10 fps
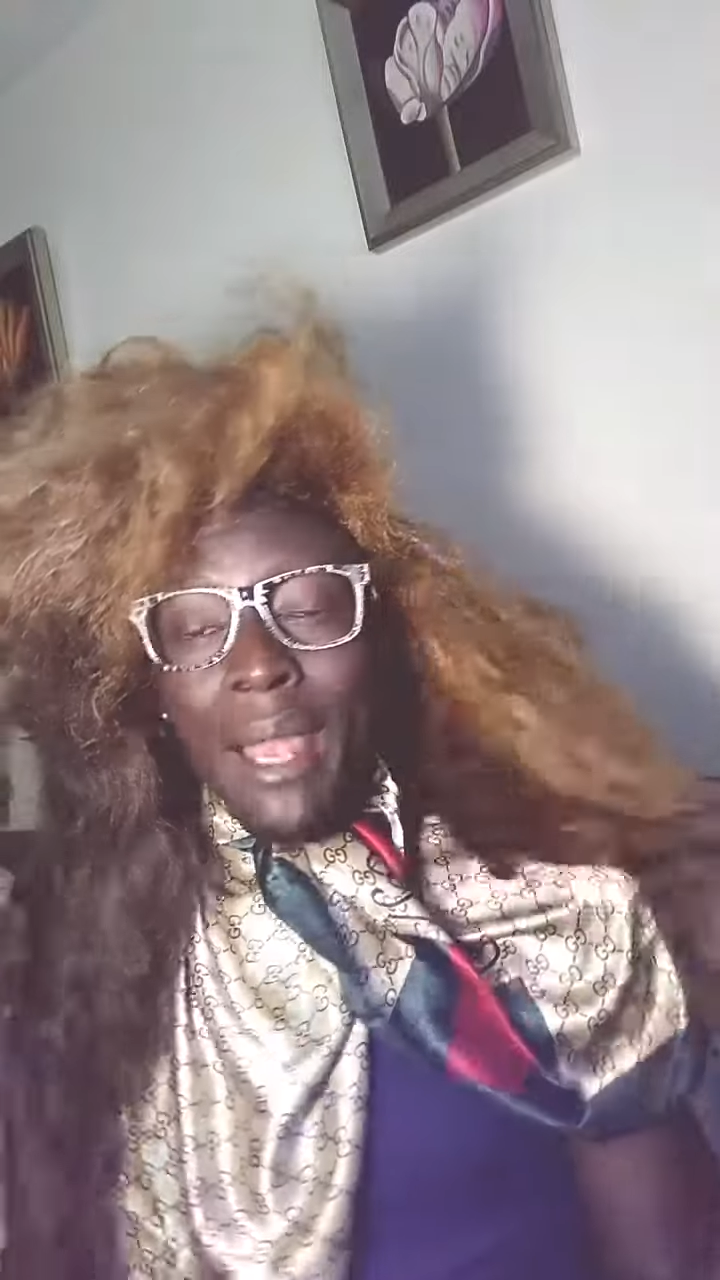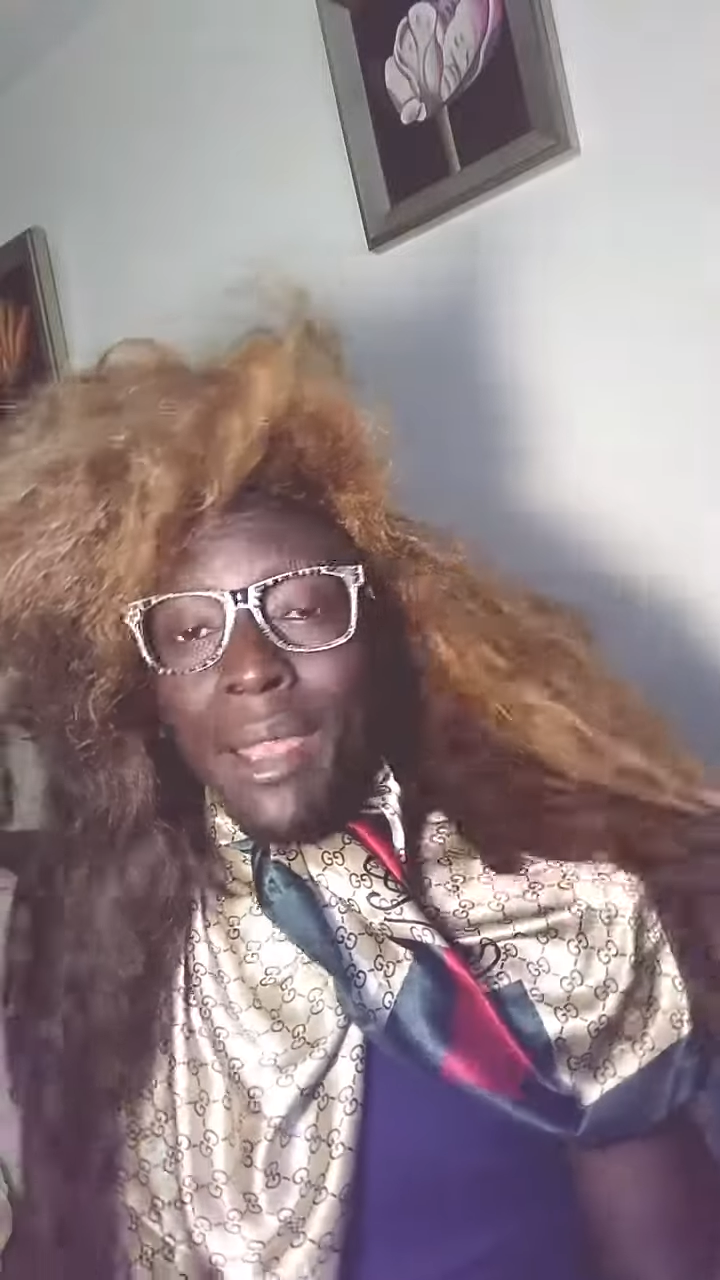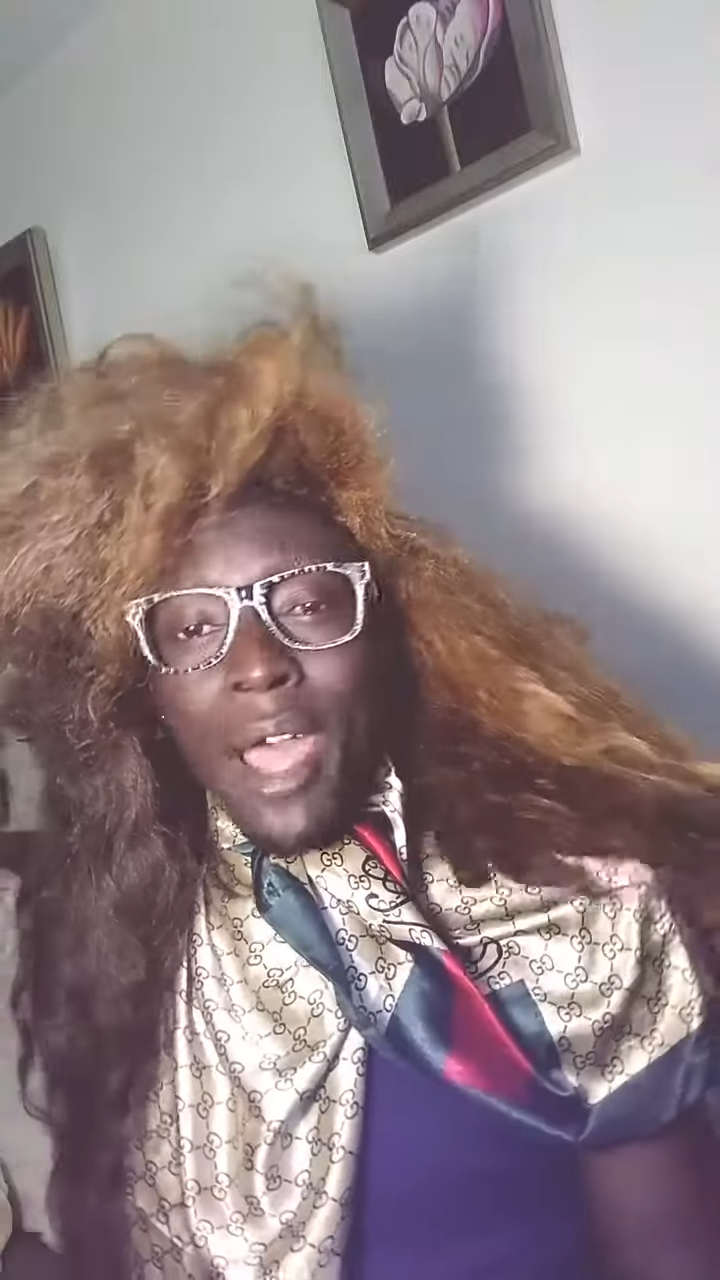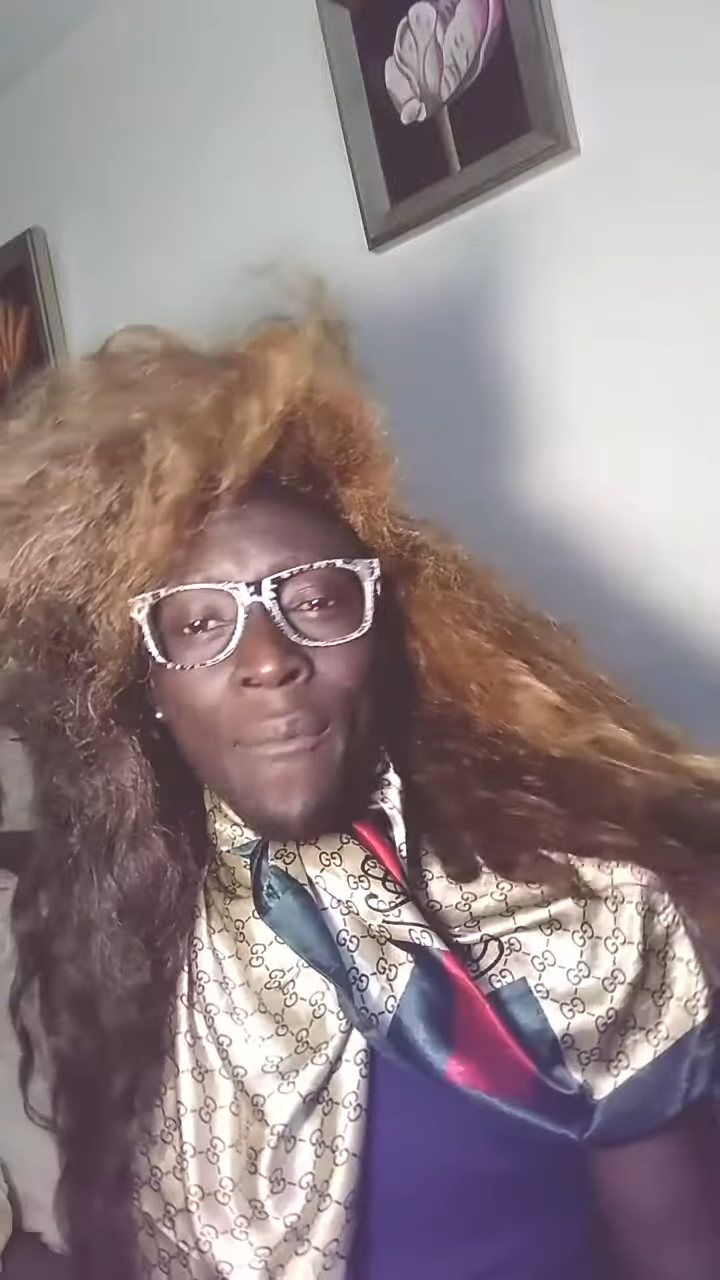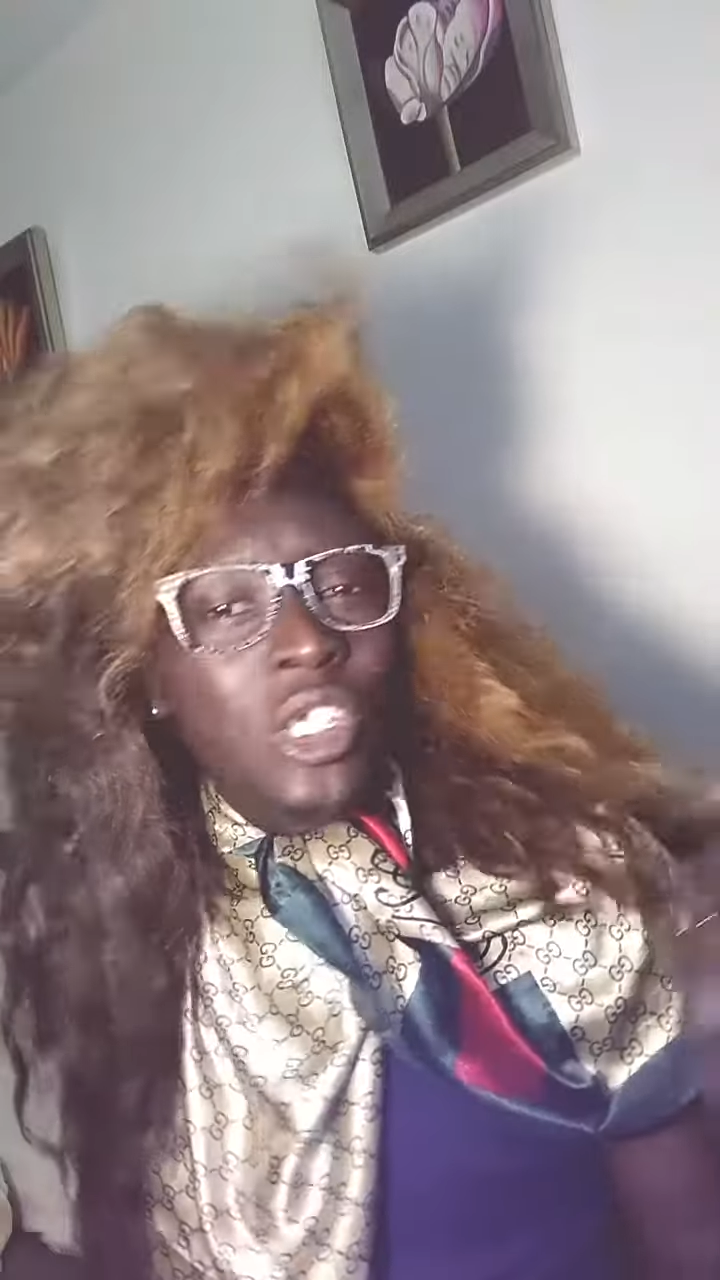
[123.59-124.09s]
that
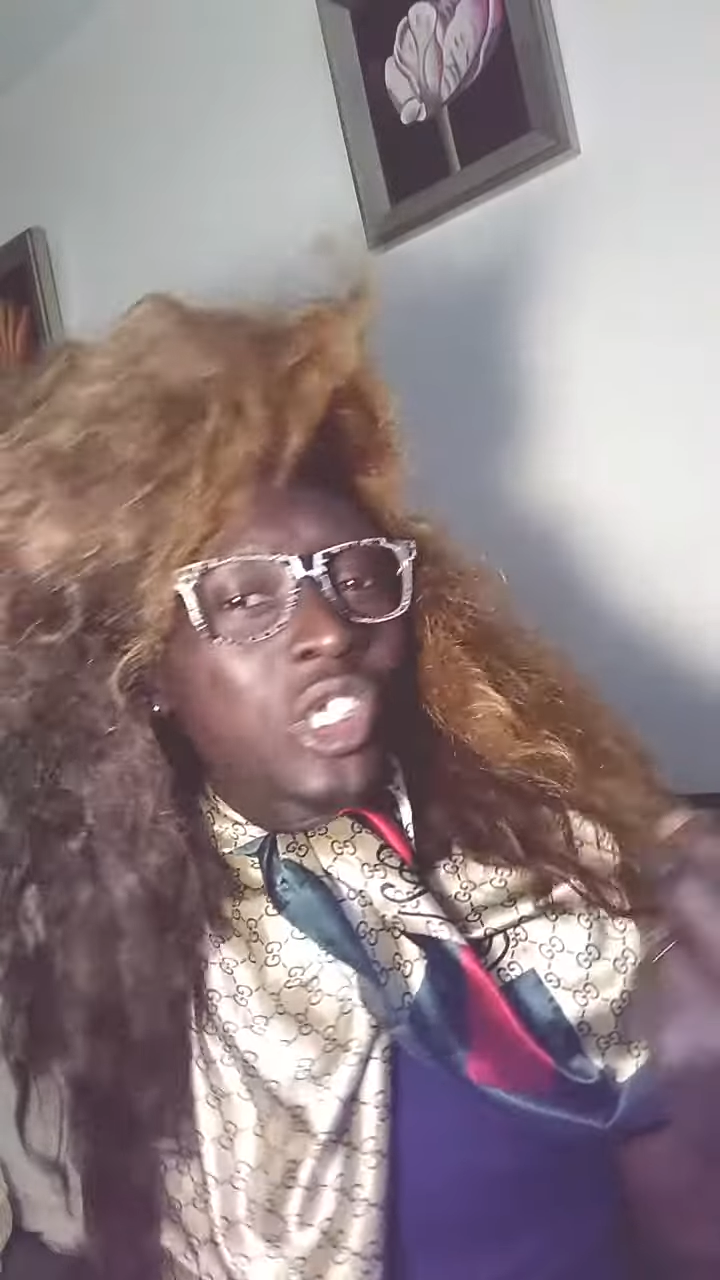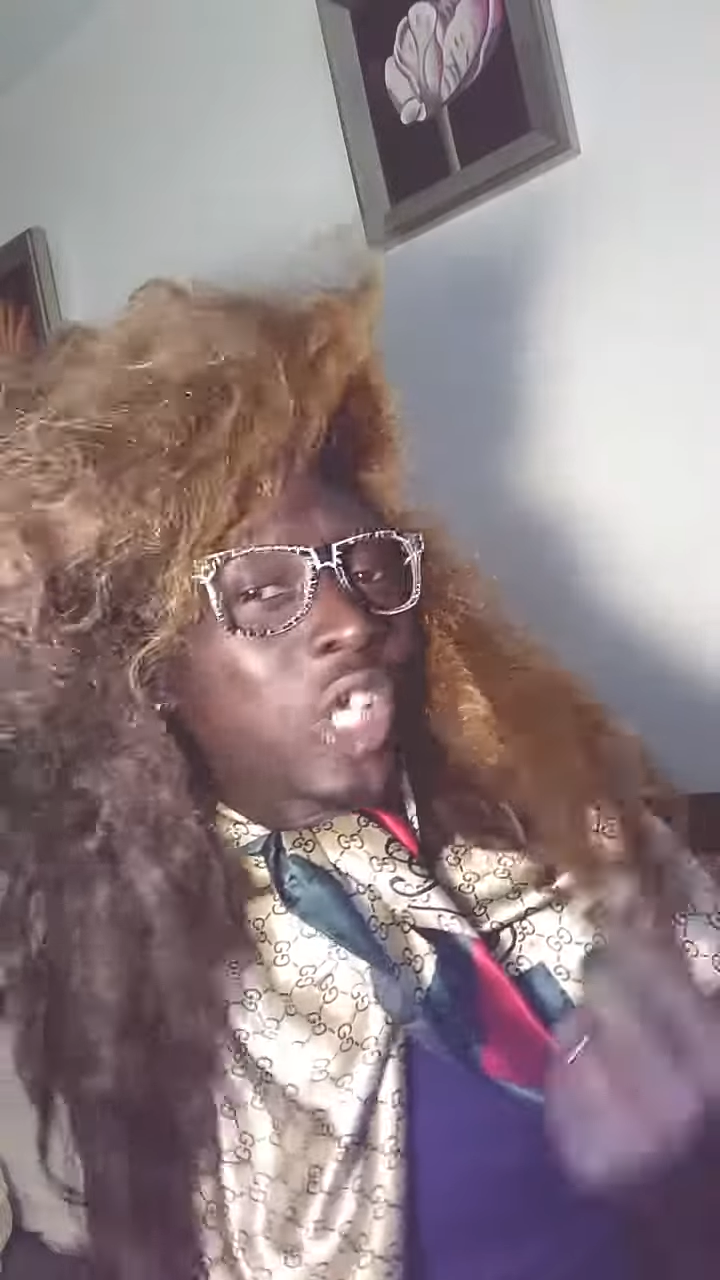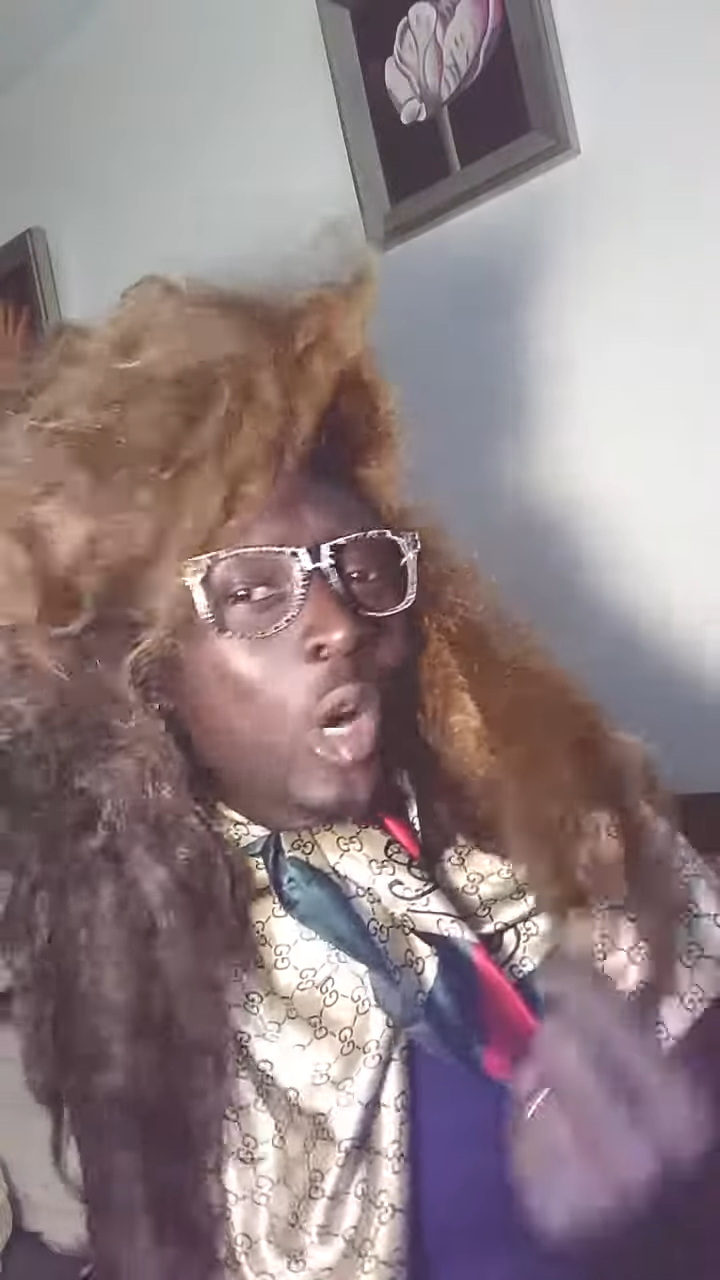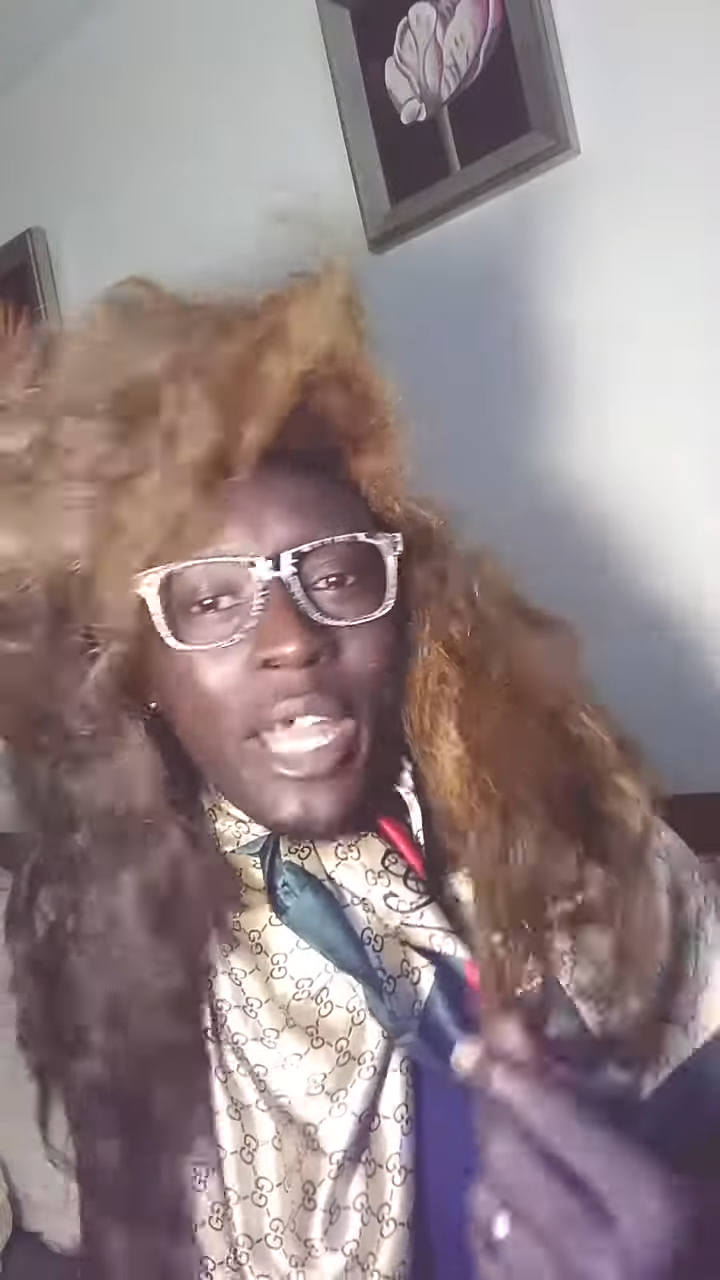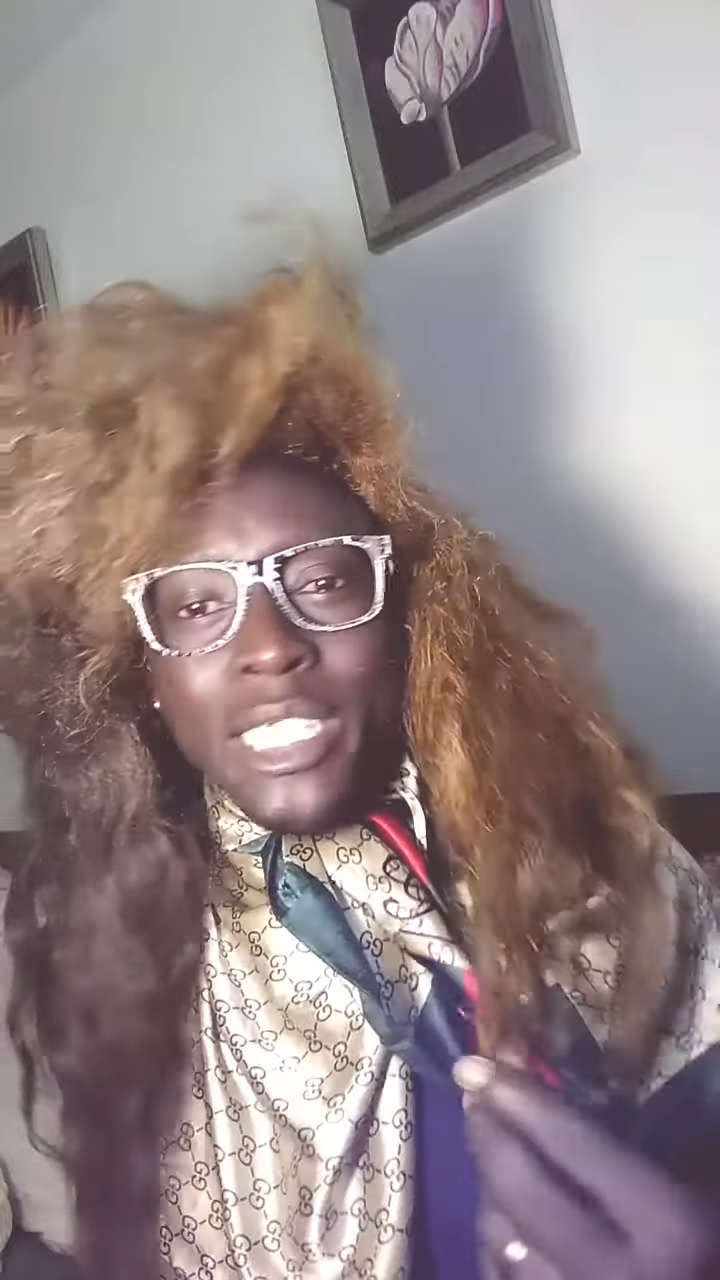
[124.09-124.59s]
love and show